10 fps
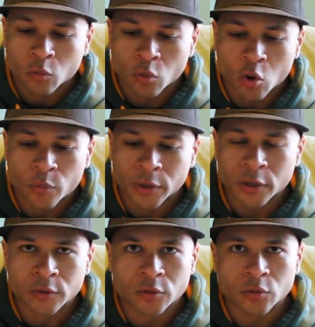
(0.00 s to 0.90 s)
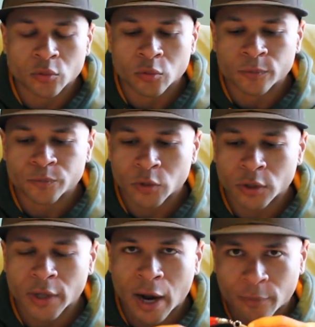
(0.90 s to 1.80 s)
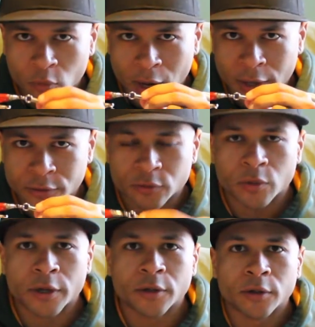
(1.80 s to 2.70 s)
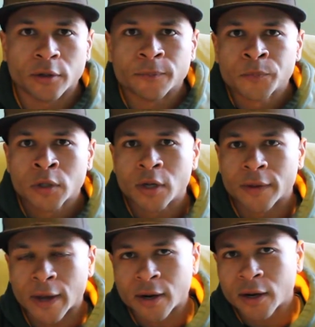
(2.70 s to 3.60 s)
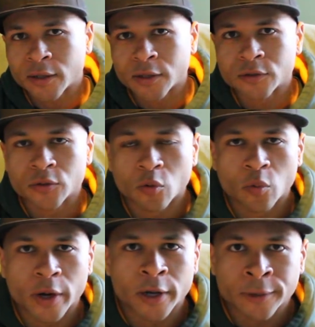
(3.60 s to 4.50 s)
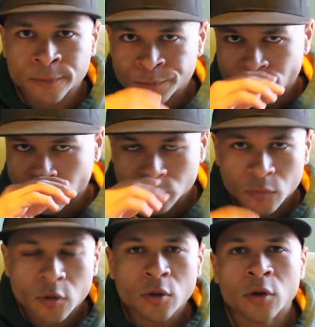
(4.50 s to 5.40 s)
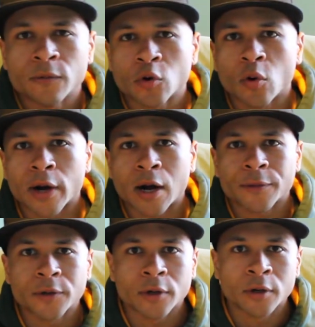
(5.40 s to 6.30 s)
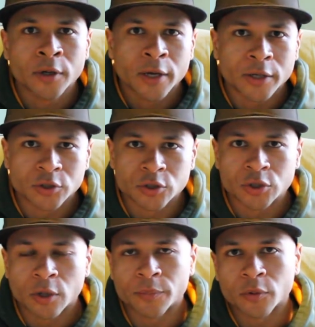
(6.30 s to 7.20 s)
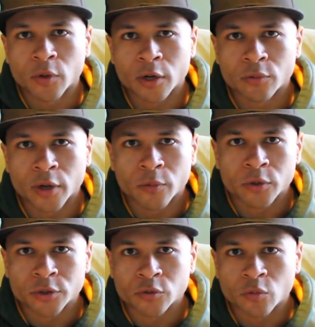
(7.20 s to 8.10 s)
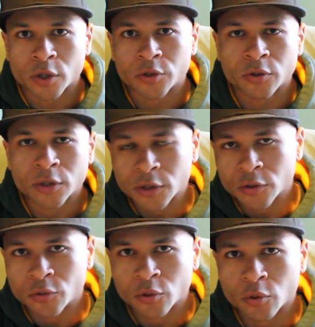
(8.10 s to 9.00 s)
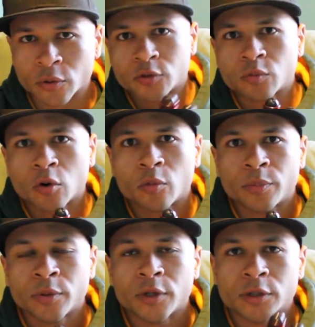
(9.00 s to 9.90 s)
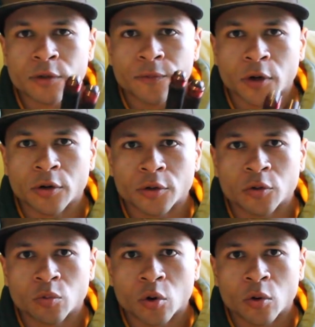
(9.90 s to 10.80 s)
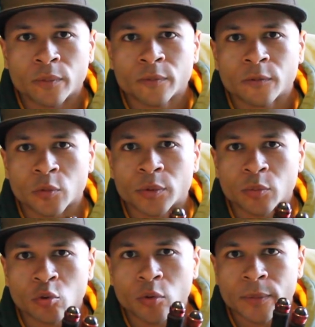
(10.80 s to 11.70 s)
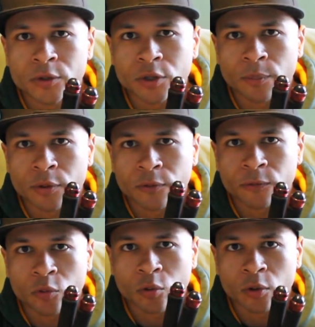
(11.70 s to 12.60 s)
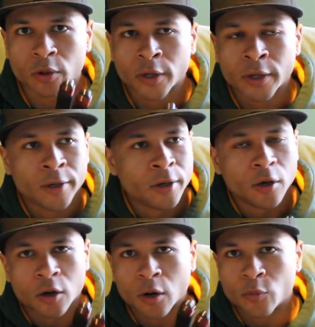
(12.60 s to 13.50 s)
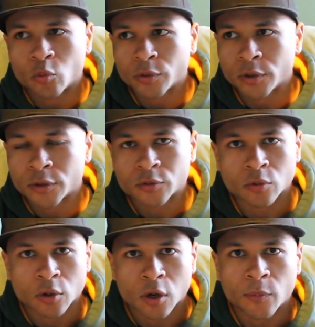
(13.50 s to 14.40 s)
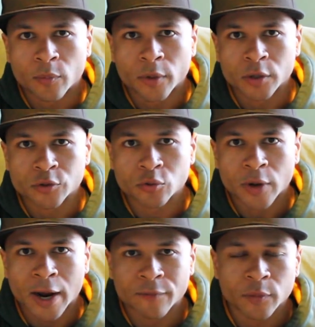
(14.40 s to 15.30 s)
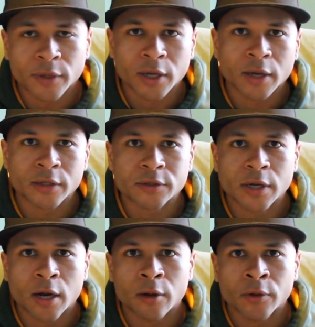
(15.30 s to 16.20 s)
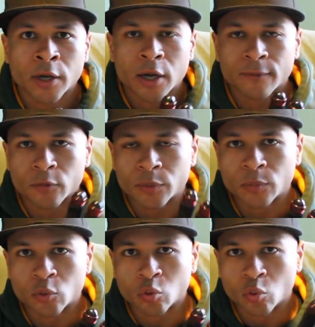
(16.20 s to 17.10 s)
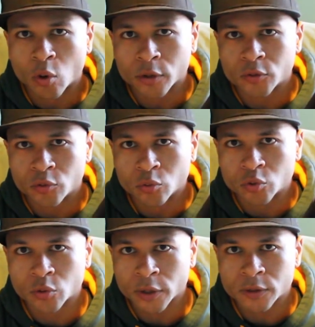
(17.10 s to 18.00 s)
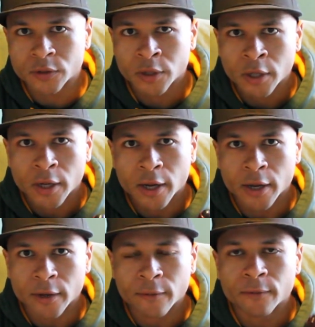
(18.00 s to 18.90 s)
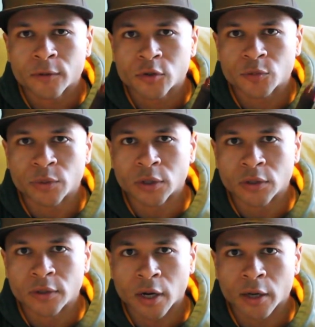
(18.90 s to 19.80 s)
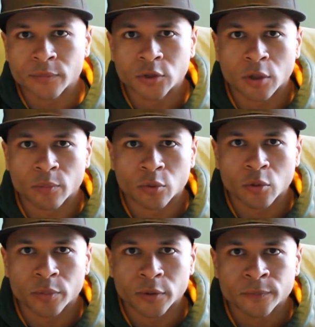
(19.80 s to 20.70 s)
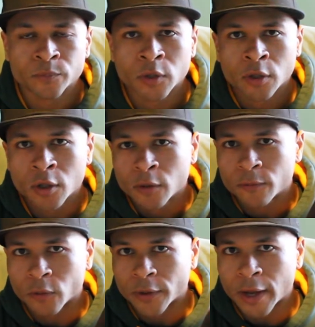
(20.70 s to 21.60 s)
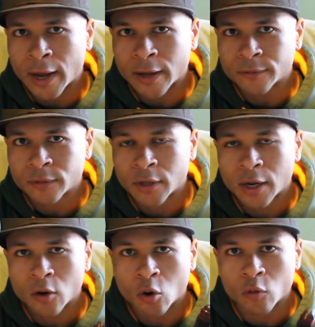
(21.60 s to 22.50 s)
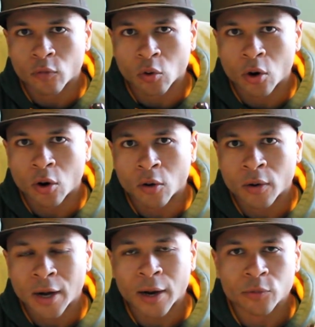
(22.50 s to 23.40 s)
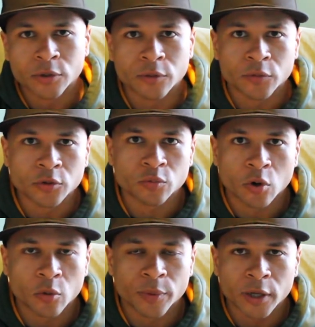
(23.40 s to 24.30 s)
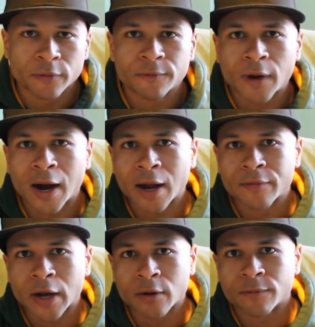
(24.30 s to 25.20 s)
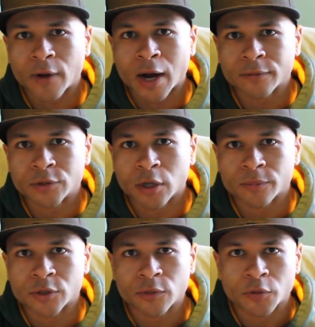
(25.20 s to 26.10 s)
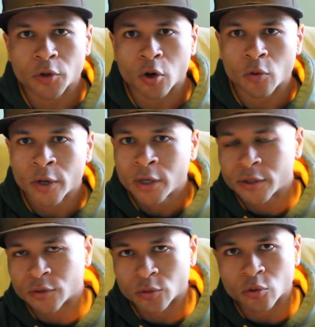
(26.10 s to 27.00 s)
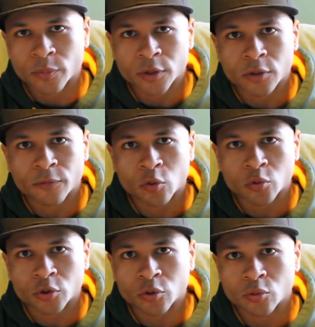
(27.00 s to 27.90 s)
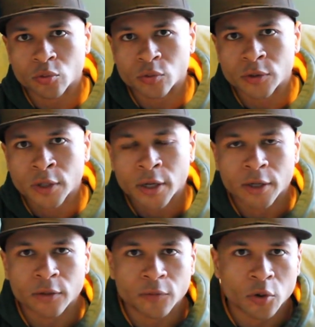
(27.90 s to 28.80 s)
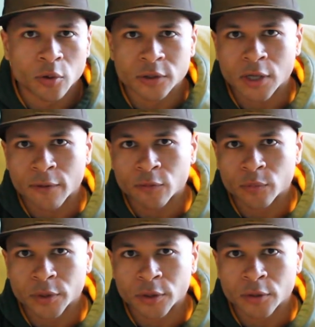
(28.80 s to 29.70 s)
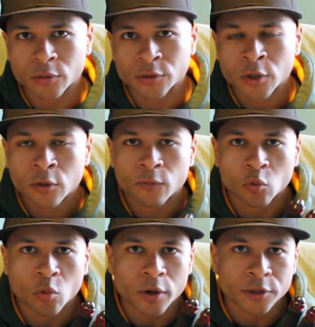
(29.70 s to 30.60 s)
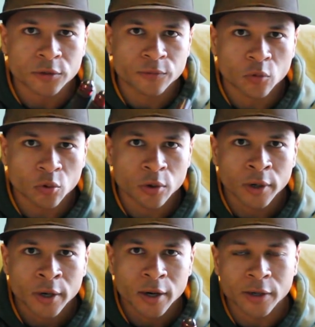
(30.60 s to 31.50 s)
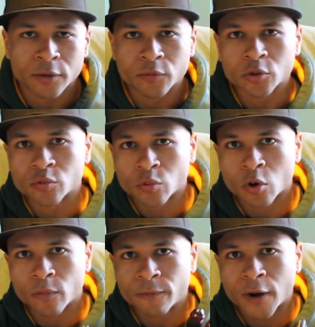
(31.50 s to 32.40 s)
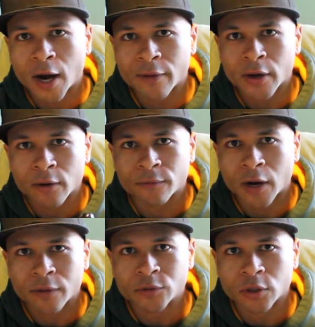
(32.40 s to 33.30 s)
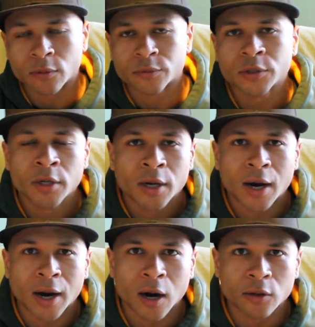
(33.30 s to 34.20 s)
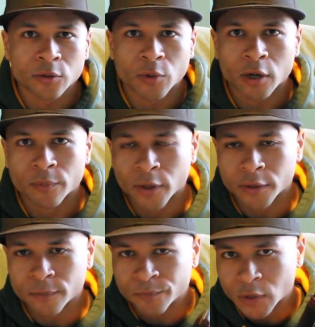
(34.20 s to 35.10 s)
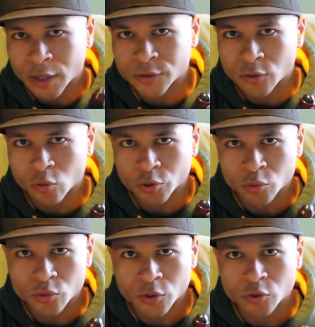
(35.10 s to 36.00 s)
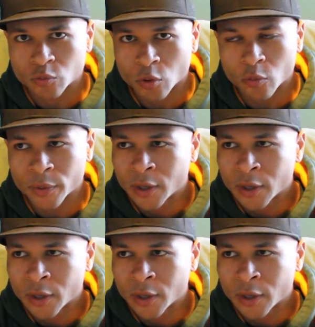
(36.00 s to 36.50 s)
rope into the apparatus right here. And that kind of gets in the way of going out there and just jumping right away, which is what you need to do. This rope is a very good rope for people who have been jumping for a couple weeks or a couple months, who have the mechanics down, and for people who want to do tricks and speed type jump roping. For that, overall, I would give this rope a 5 out of 5 jumps, even though it's a little bit difficult to use, and even though it's not for beginners. For what it's for, I give this rope 5 out of 5 jumps. I highly recommend it. I still use this rope